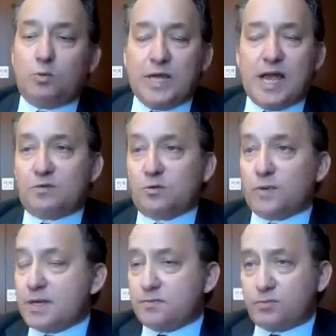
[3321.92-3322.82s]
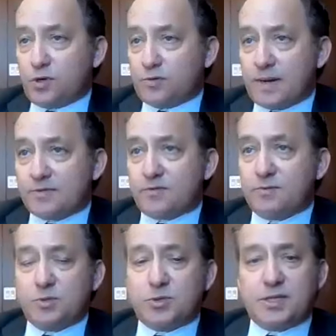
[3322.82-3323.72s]
we have great programs for
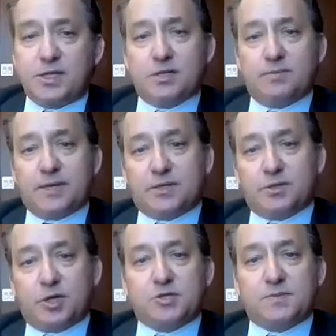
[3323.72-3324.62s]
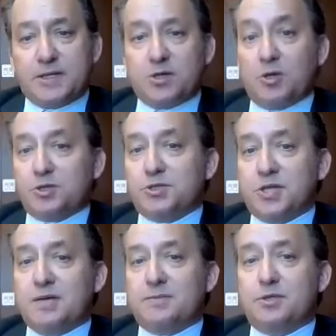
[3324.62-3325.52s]
music here, but you're not spending all your
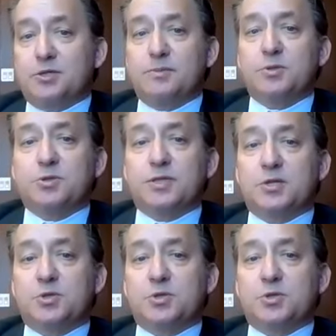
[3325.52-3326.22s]
time on your music.